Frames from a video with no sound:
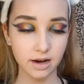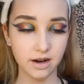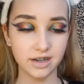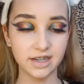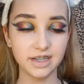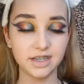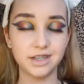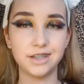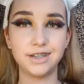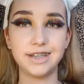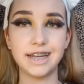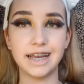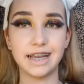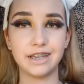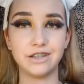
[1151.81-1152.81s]
on this
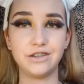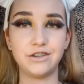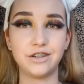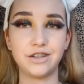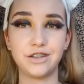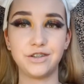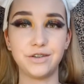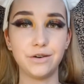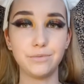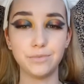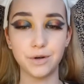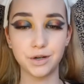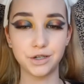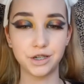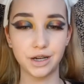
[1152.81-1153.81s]
stick is just so
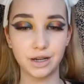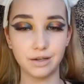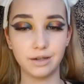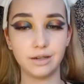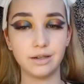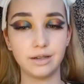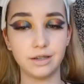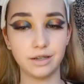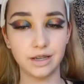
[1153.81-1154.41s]
much and